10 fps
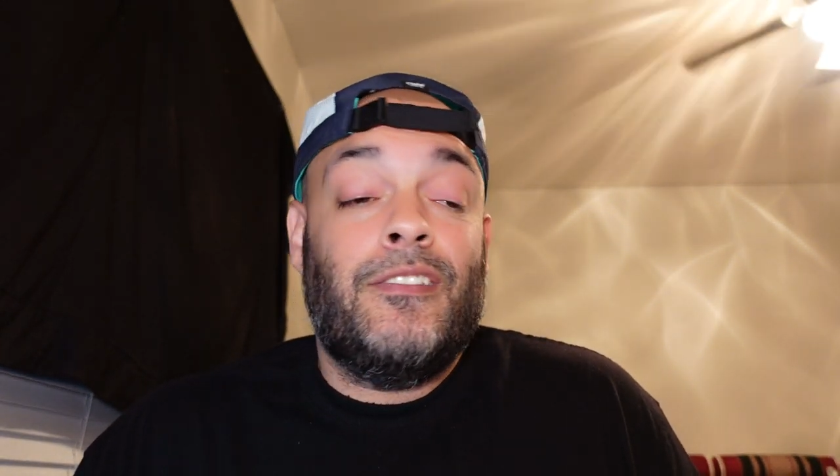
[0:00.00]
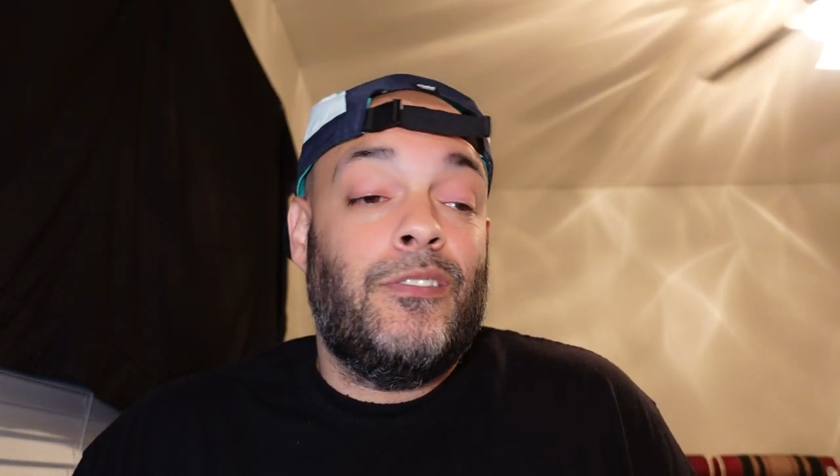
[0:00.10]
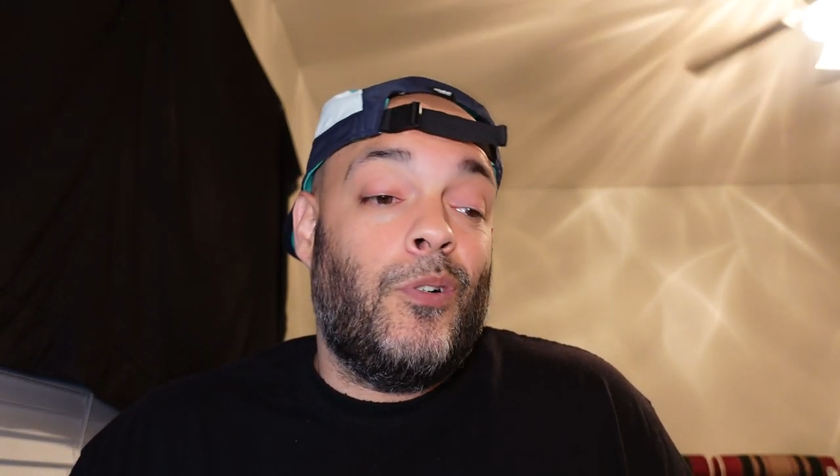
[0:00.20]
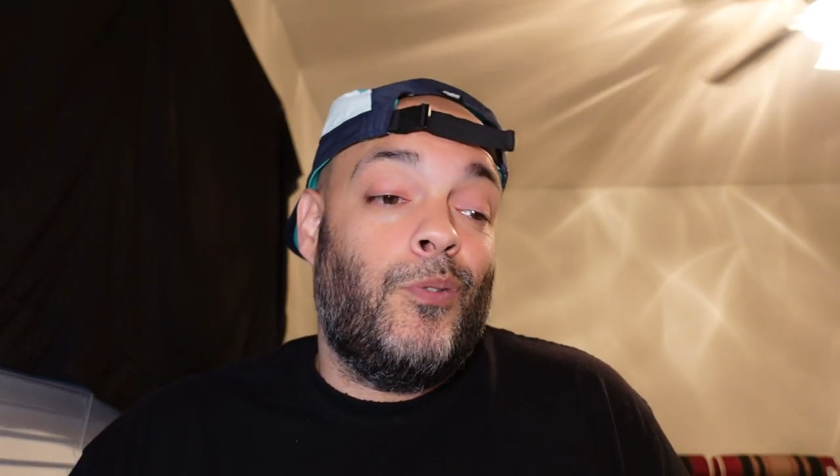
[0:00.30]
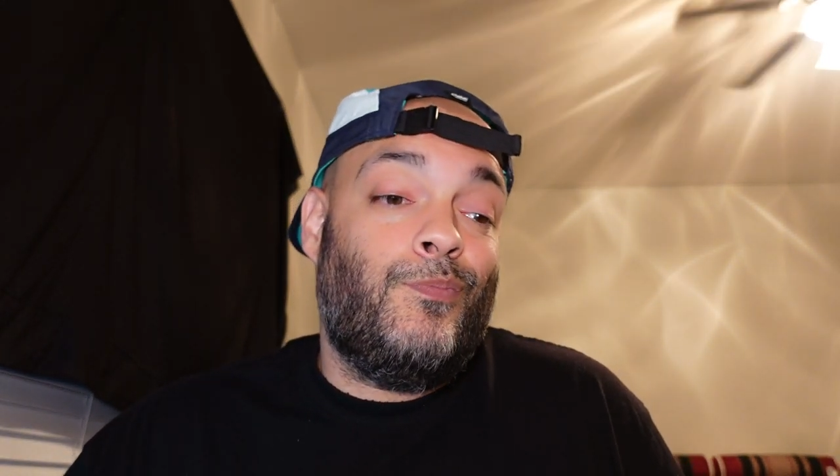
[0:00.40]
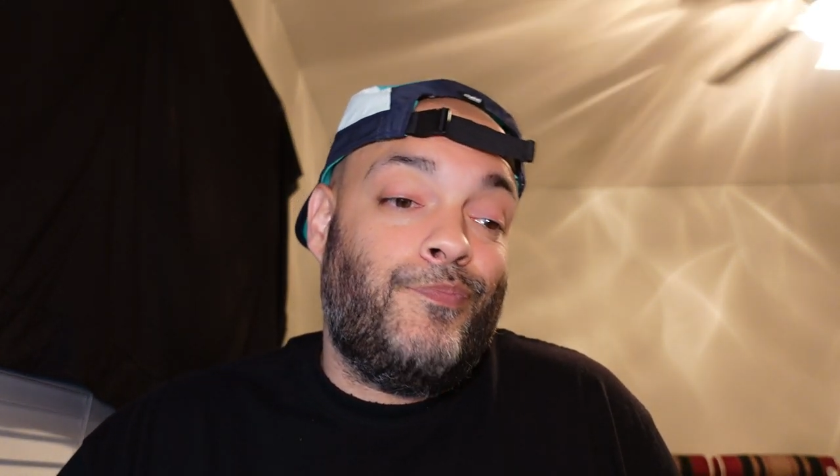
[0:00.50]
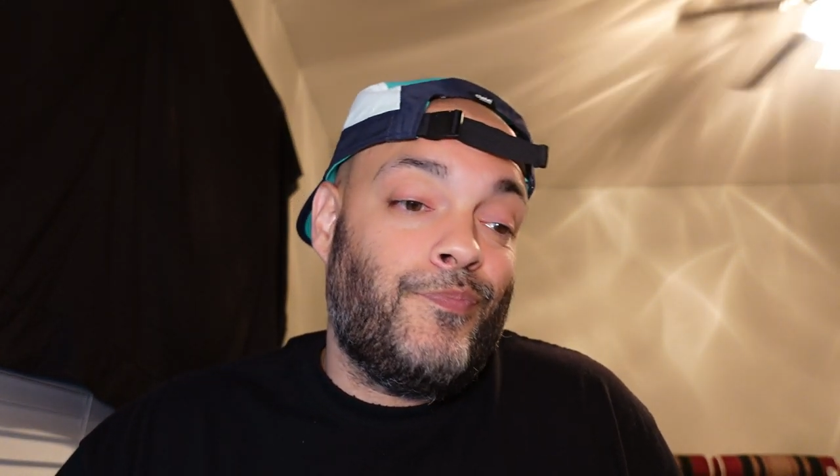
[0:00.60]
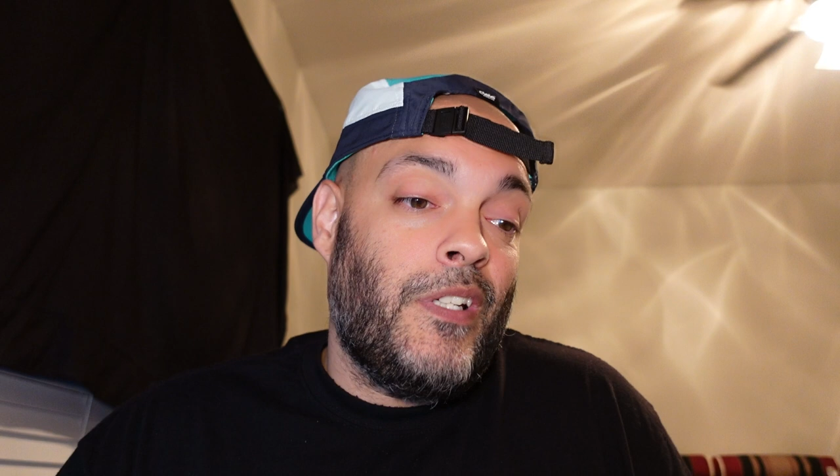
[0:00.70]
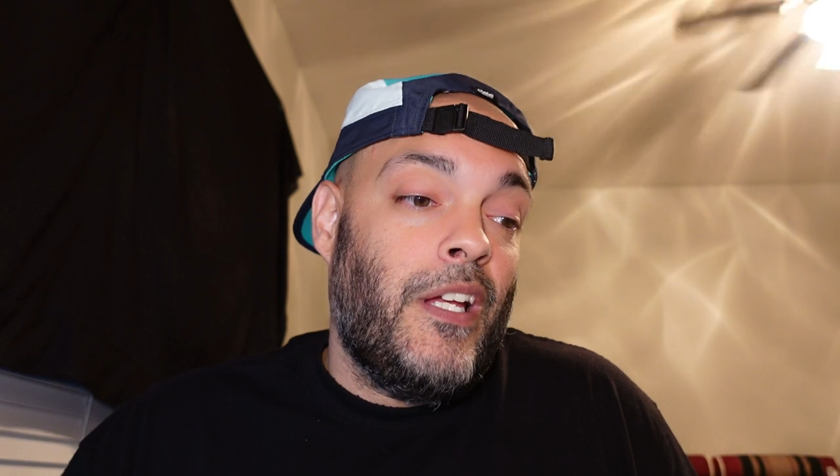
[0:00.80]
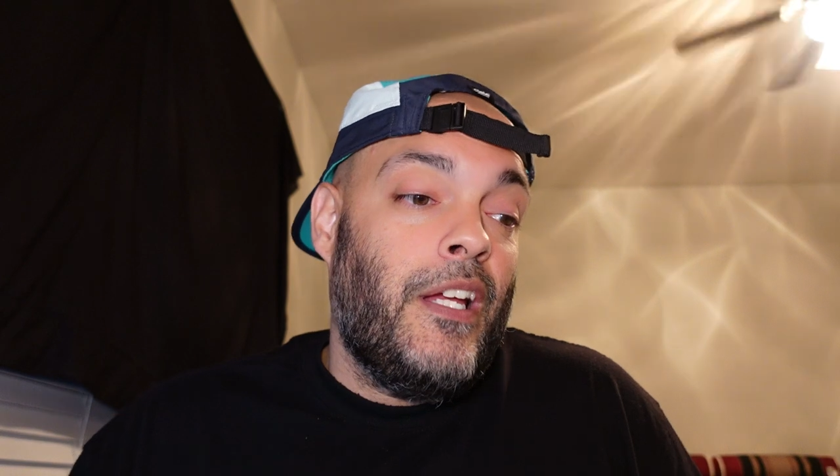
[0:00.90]
So
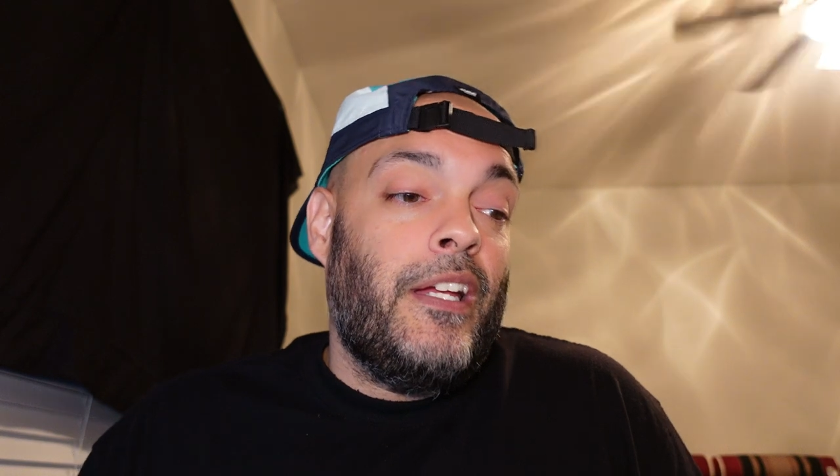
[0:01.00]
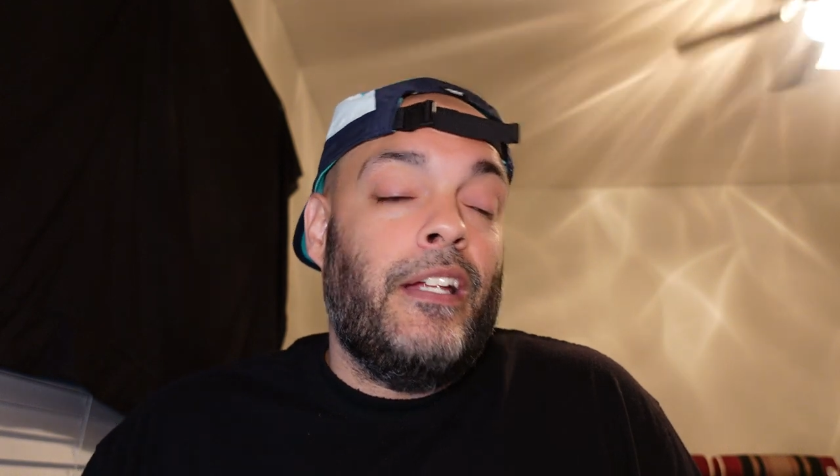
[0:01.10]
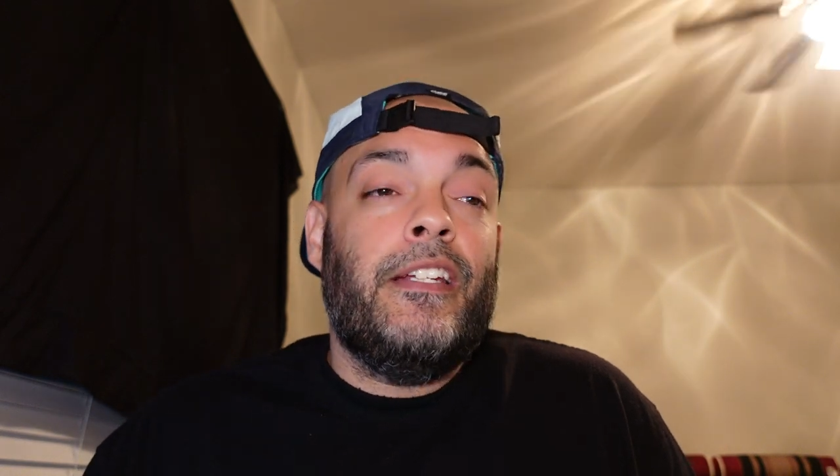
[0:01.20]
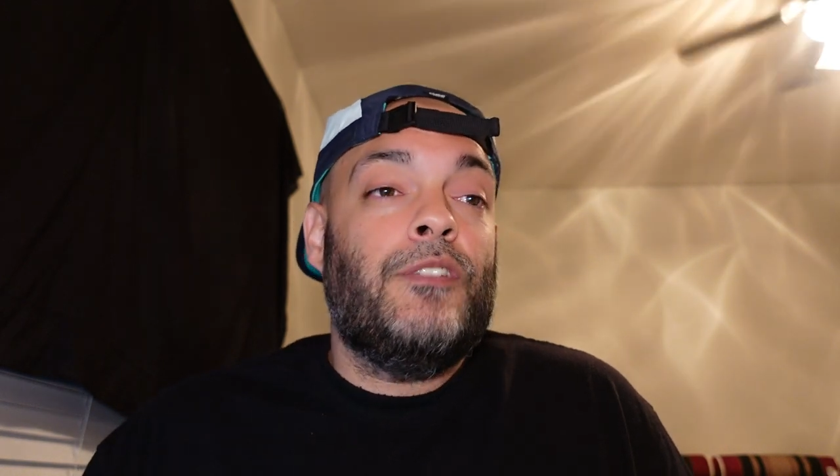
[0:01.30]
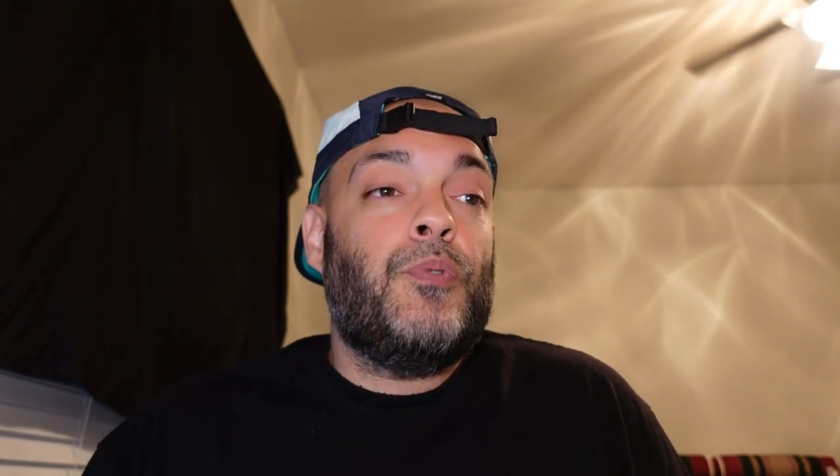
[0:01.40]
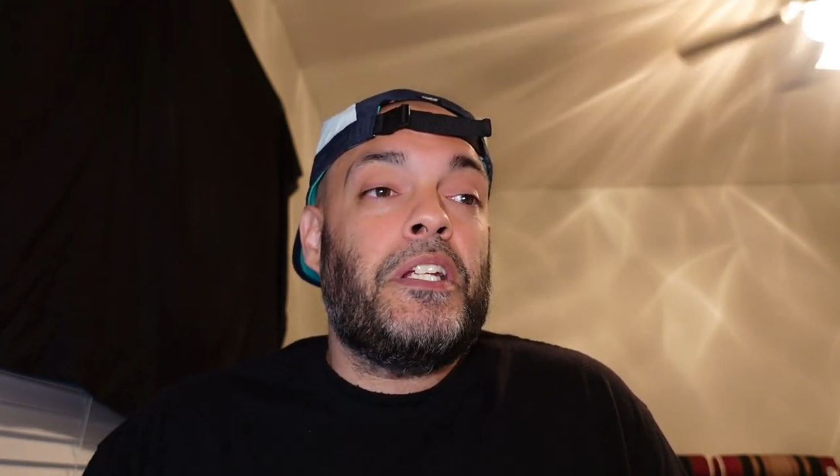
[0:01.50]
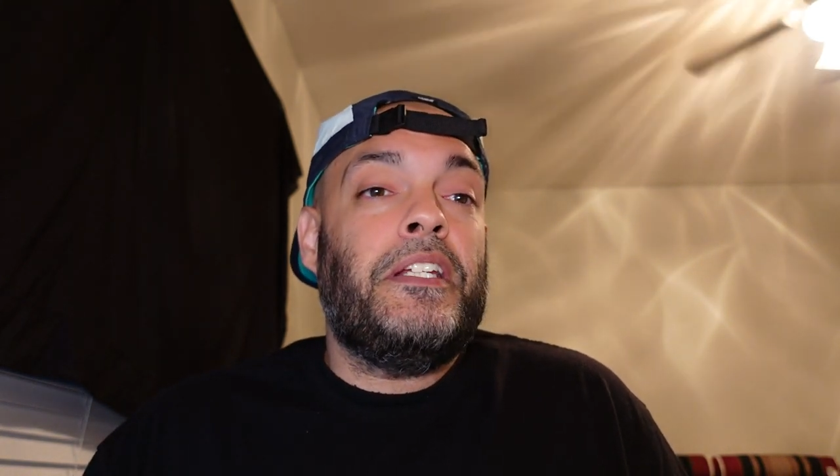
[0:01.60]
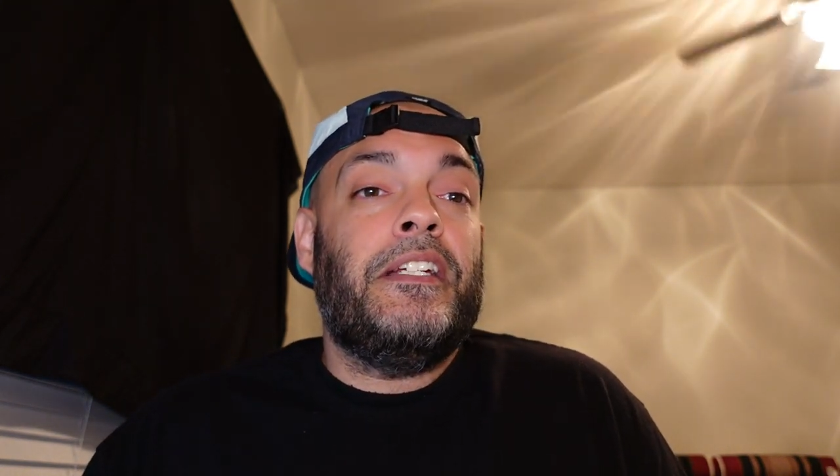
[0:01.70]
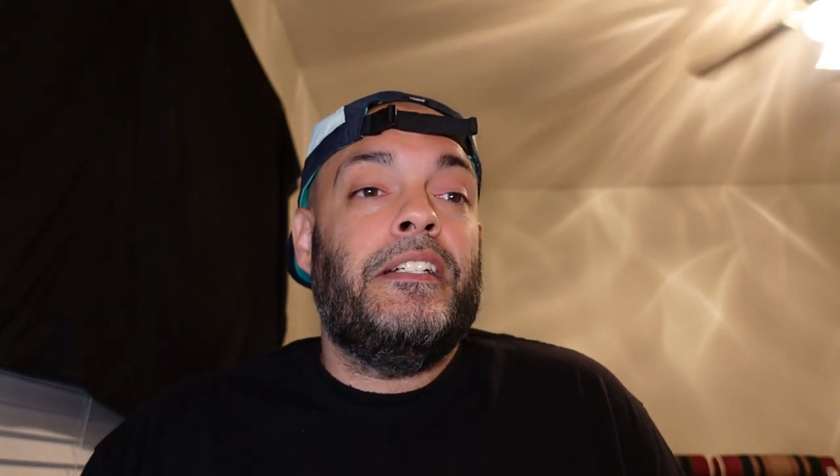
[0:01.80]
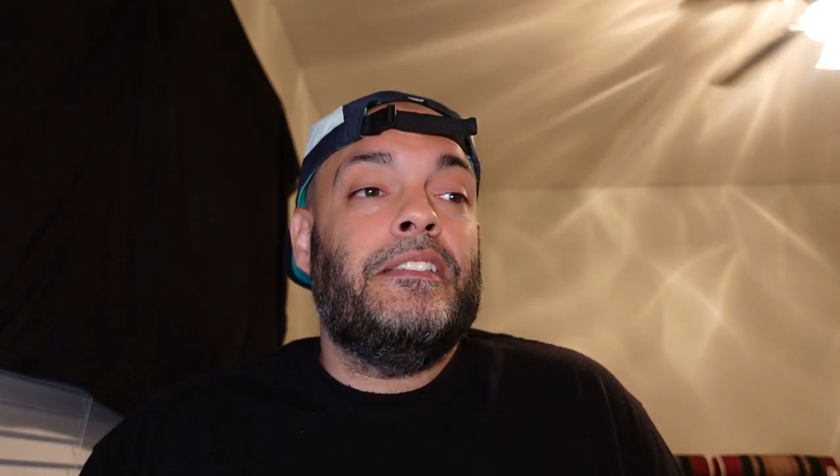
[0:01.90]
it is what it
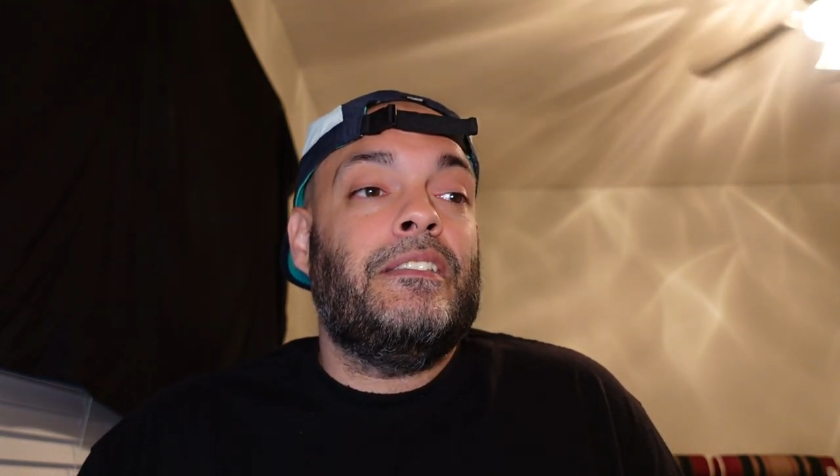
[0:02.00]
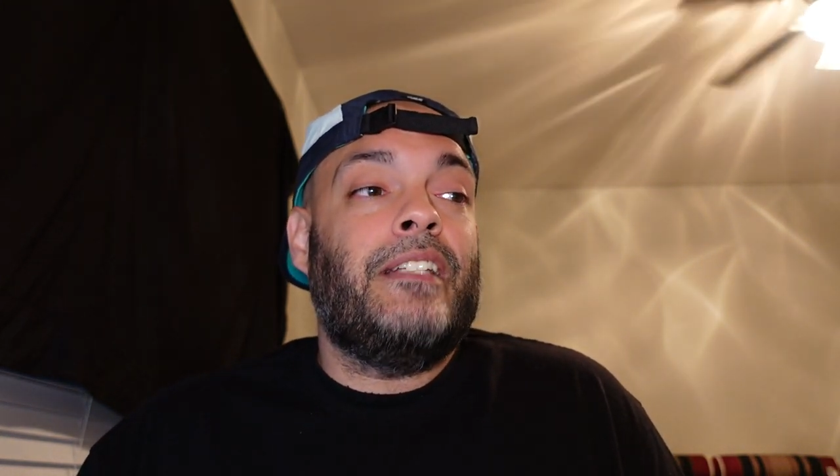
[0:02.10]
is.